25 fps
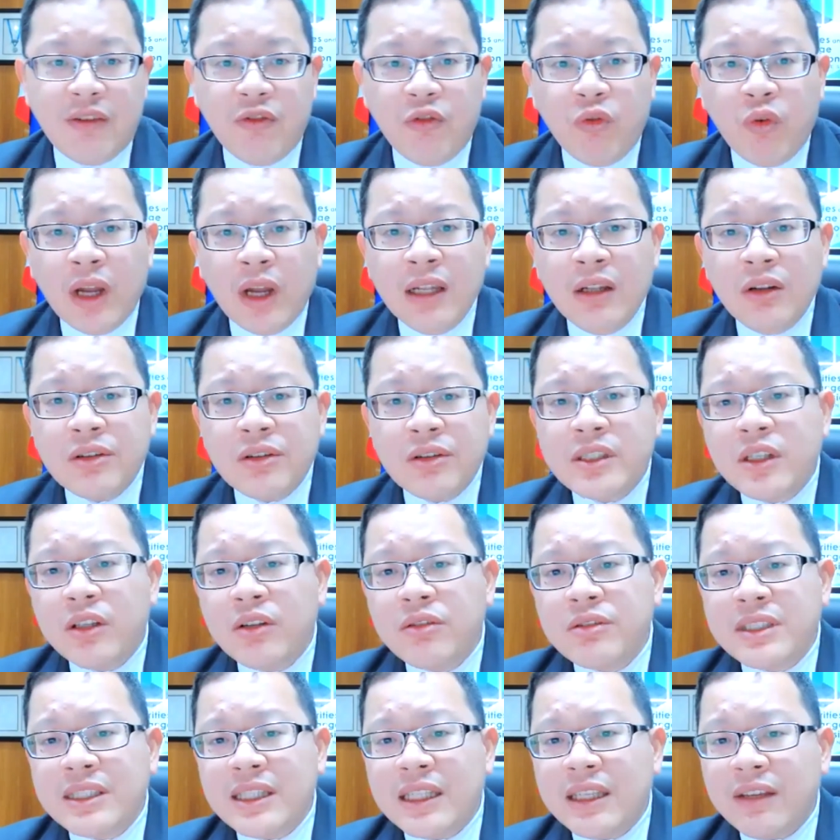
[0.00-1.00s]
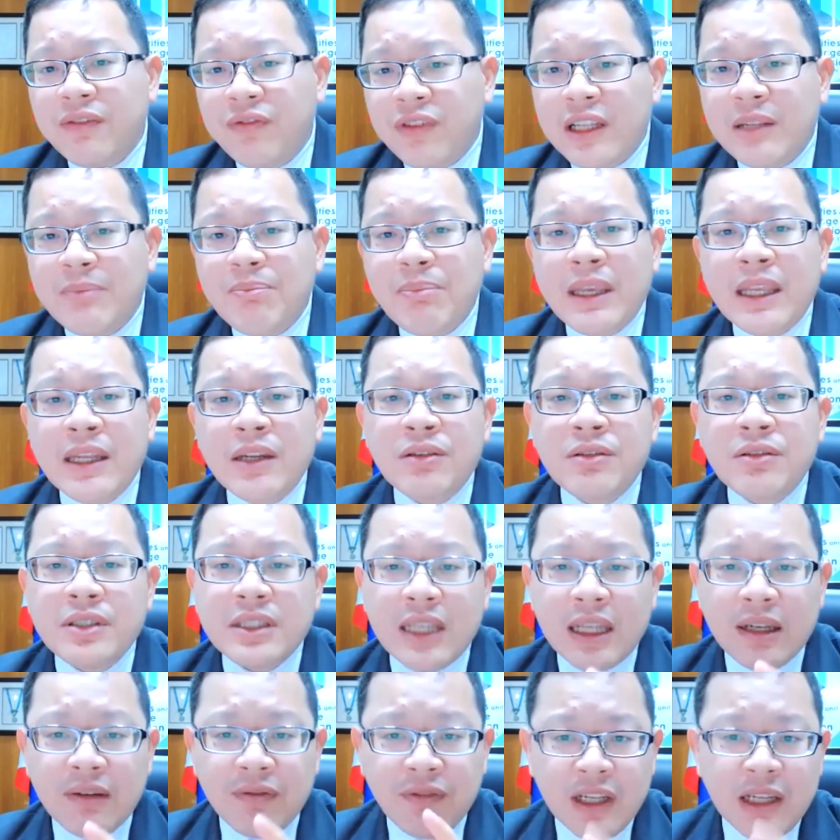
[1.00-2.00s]
If one looks closely,
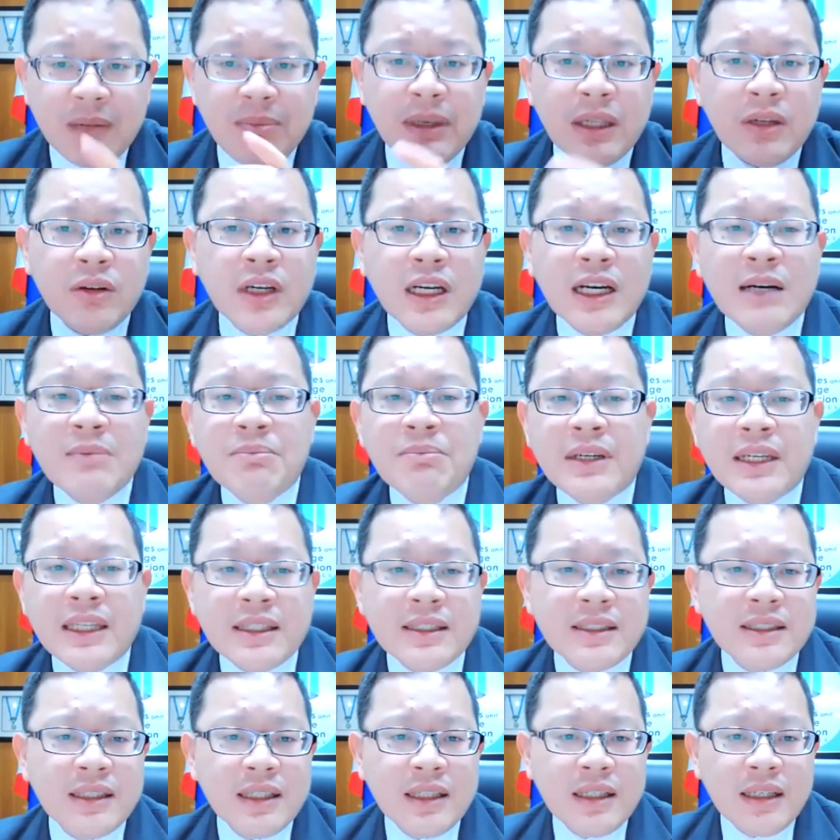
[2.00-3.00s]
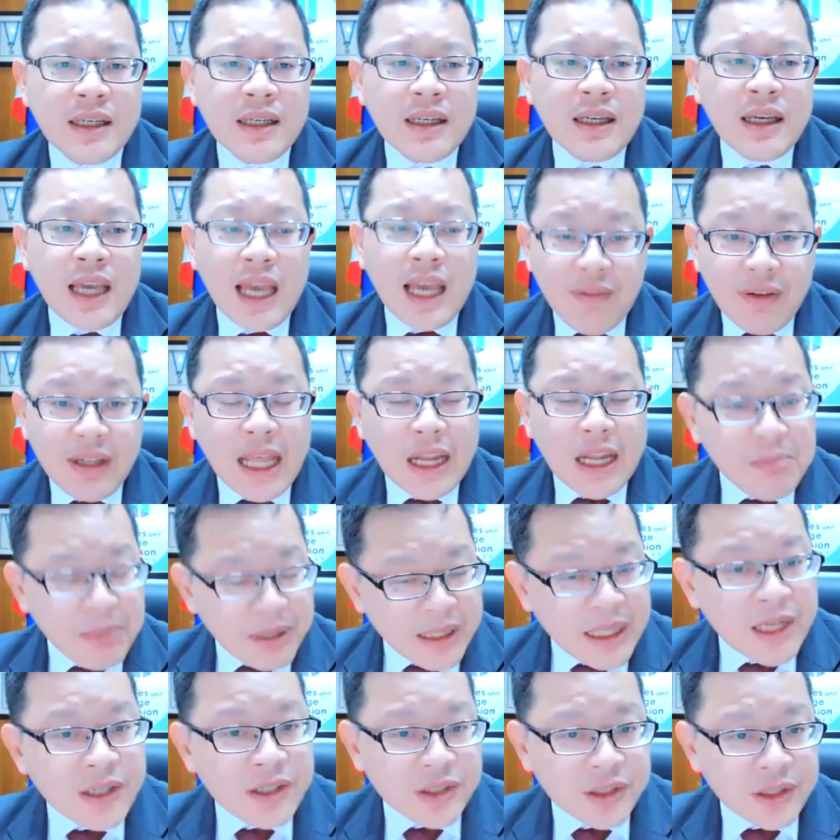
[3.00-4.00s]
Filipinos and Filipino companies have a lot of
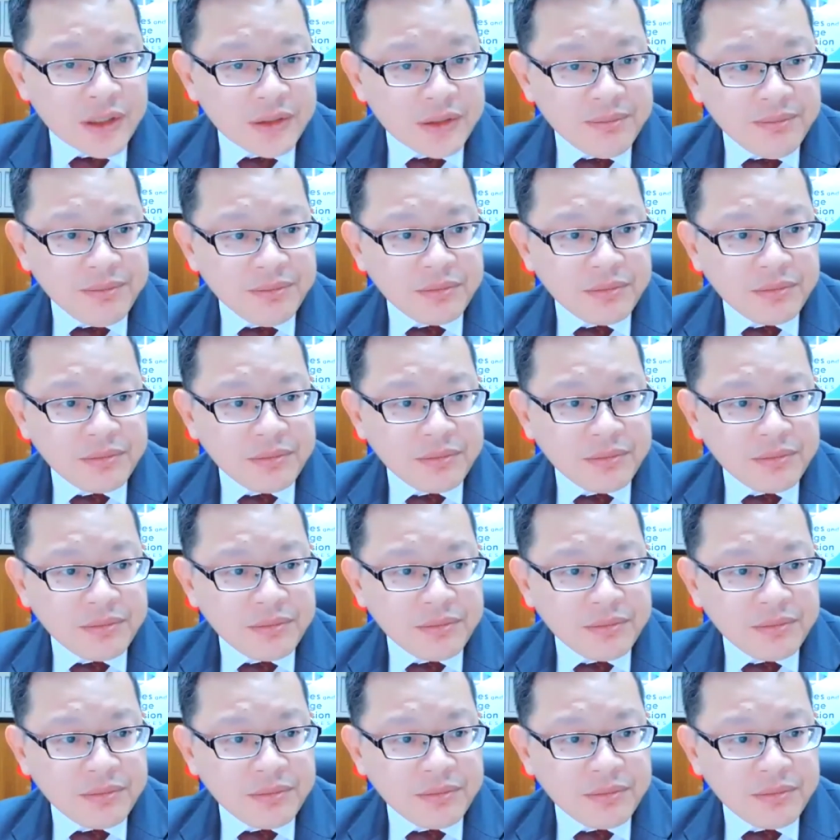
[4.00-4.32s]
potential,